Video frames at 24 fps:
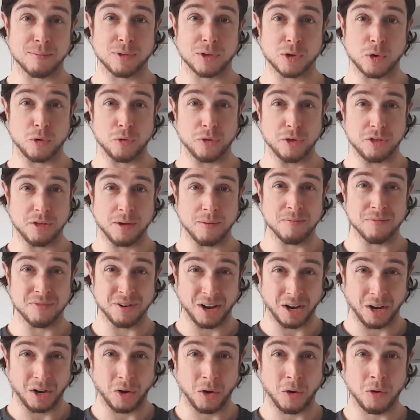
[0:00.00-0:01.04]
to go to the gym for
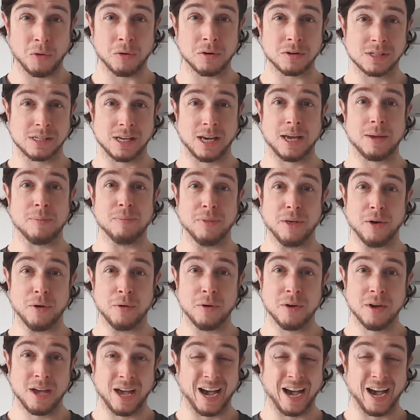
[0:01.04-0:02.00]
a long time now,